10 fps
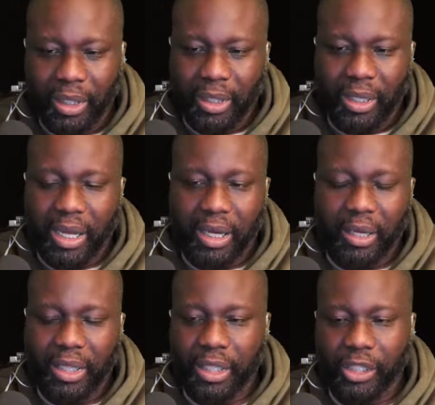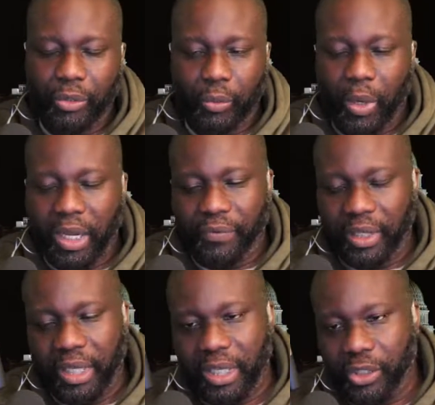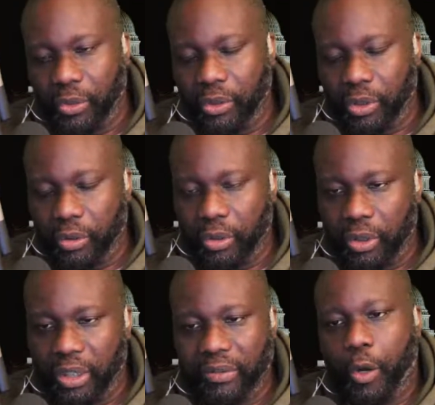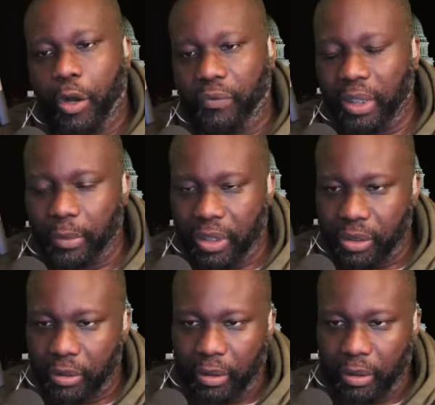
Uh, I think you wife and kids, you, you, you leave them off limits.